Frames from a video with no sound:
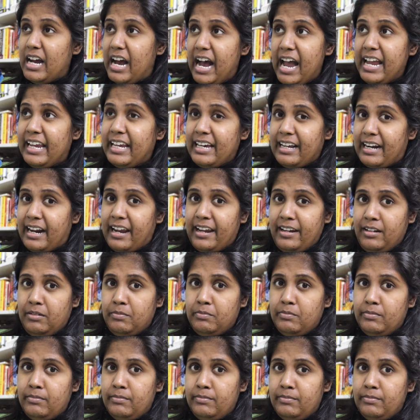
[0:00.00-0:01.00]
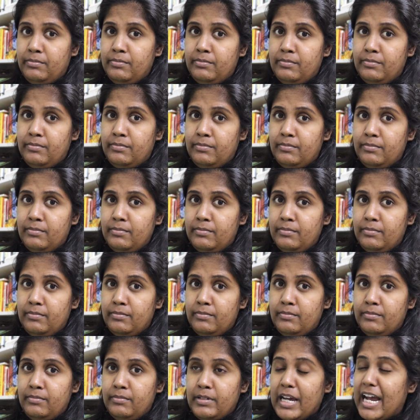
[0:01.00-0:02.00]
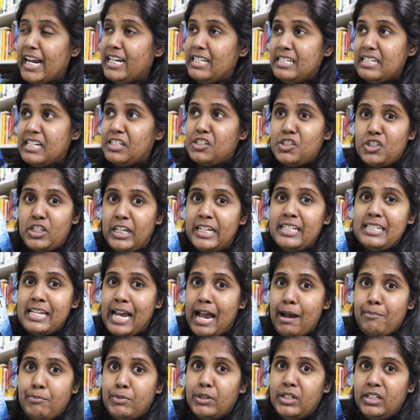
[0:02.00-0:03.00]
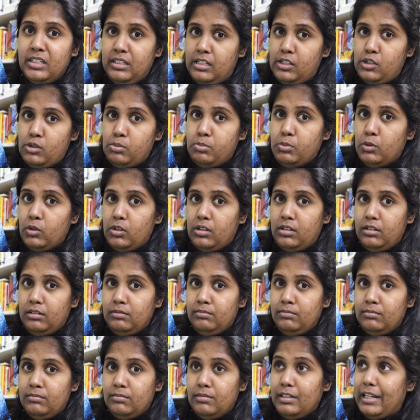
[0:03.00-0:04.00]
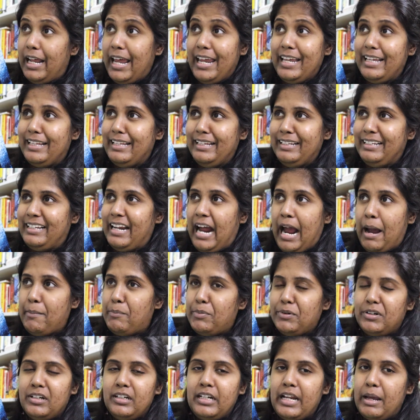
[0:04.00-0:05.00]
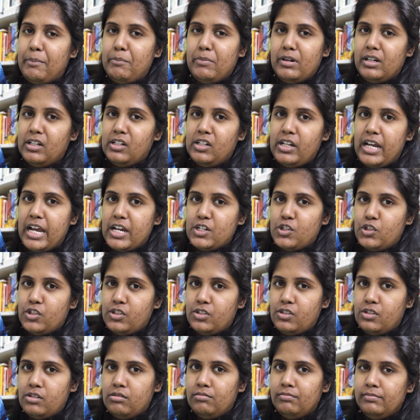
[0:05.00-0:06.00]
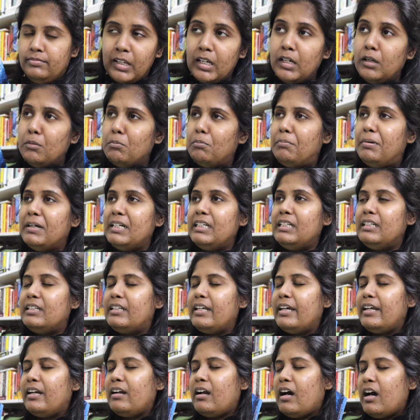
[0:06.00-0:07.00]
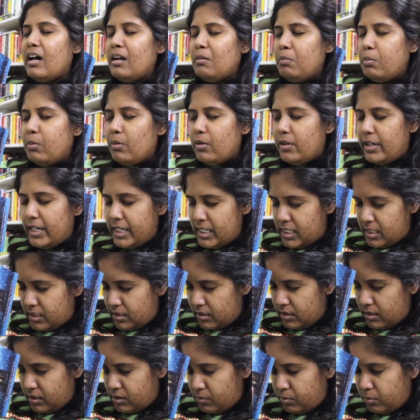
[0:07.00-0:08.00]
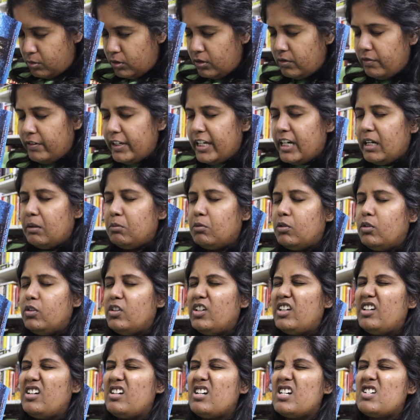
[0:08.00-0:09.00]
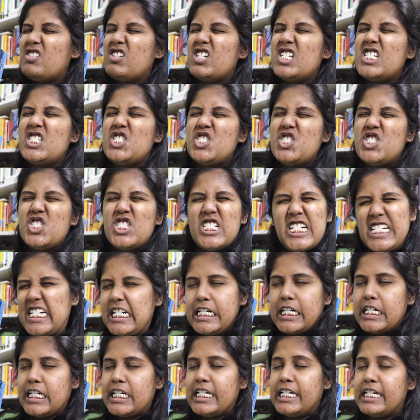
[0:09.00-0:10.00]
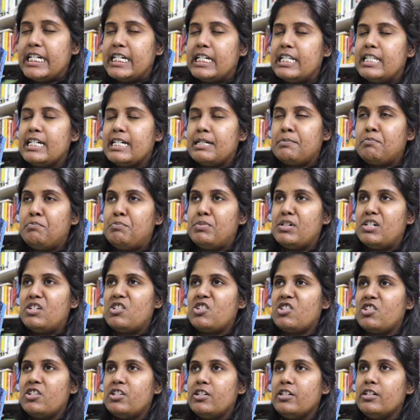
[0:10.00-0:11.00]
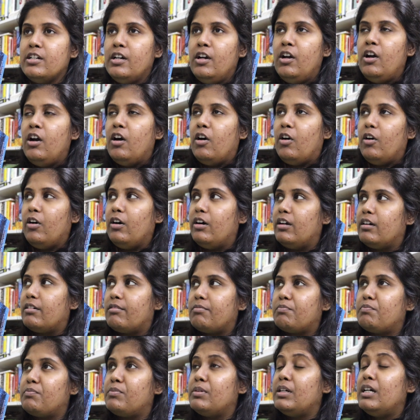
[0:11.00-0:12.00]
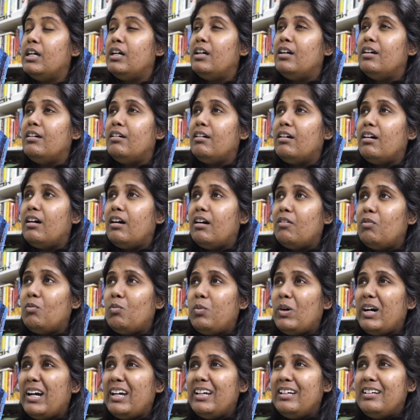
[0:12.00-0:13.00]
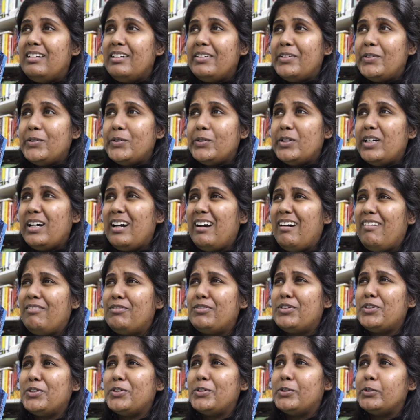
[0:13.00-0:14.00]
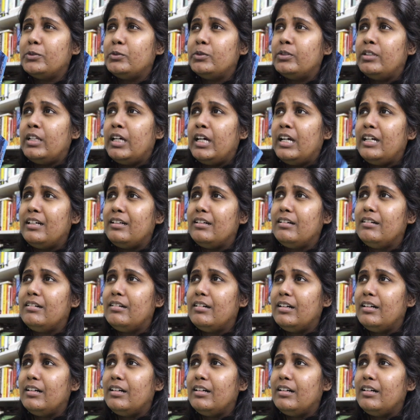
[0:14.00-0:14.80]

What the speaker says: I cry. And such things happen in this book. Like it happened in Ember in the Ashes. But there are points in this book where I'm going, shit, I hate that person. Or, why did you have to do that?